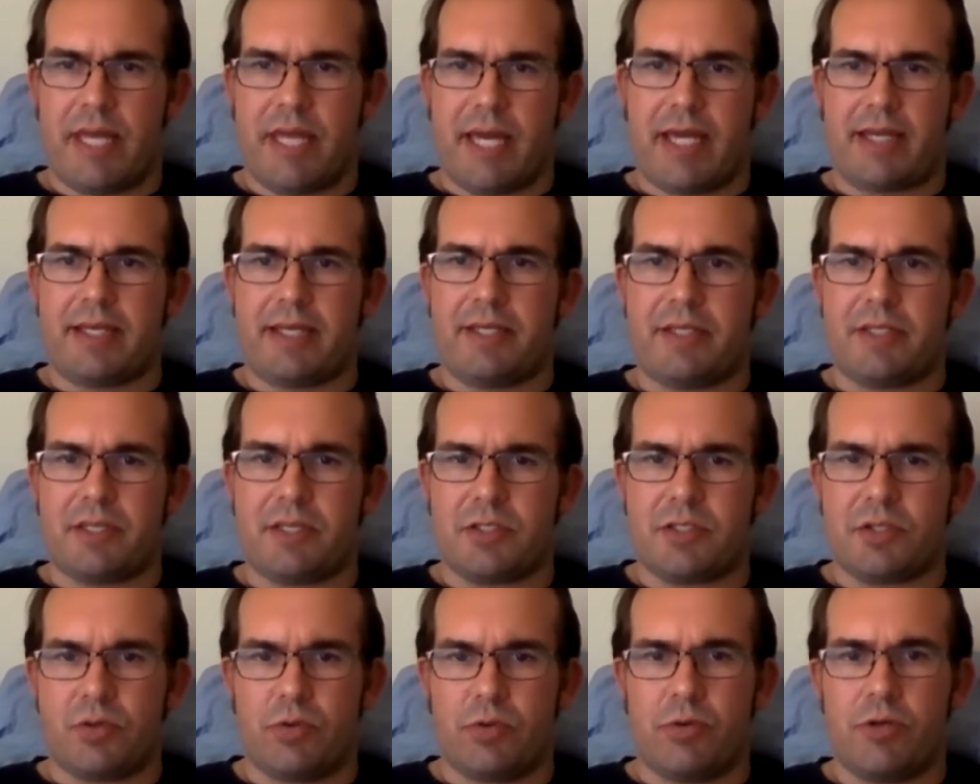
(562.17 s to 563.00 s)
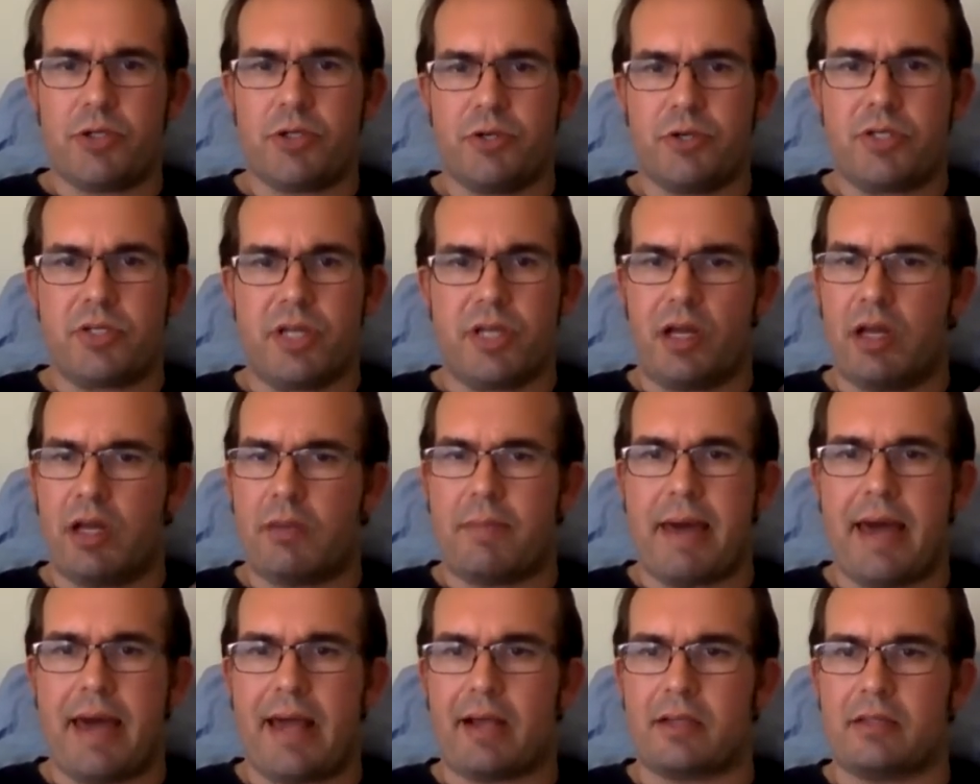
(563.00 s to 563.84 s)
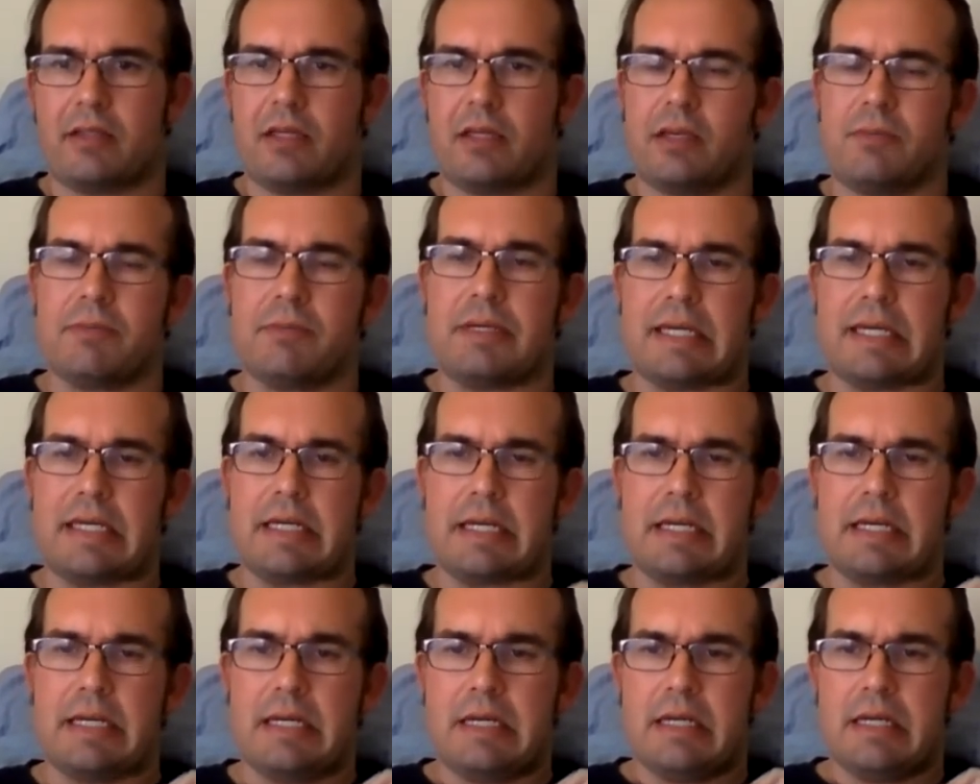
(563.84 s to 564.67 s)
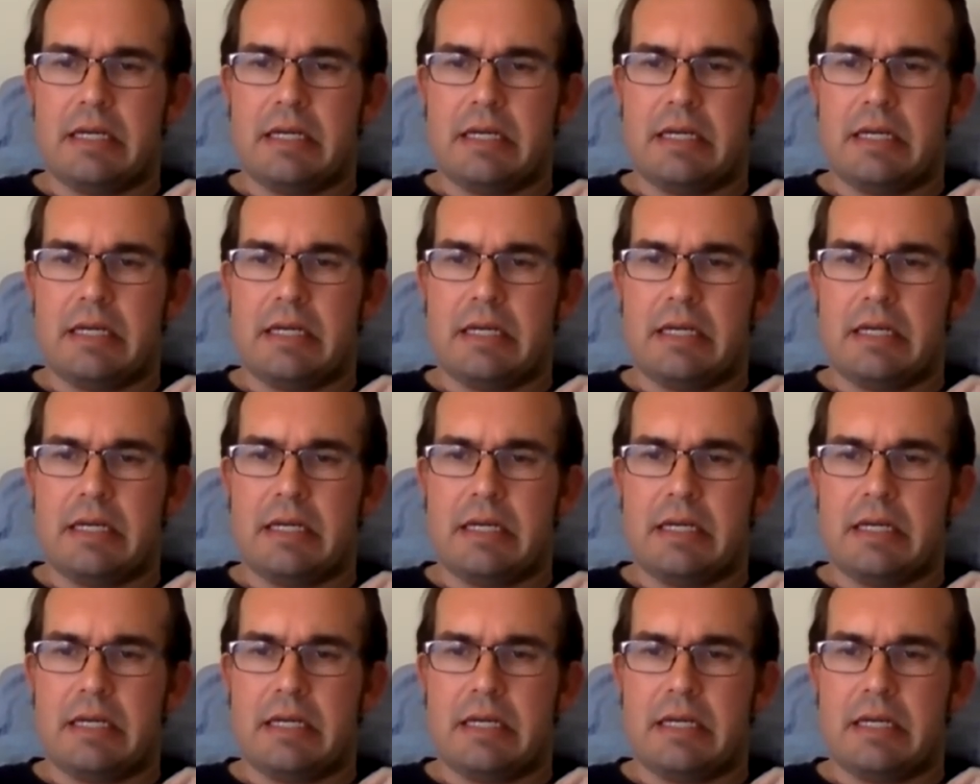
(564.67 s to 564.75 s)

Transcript: that he sees torture as not automatically being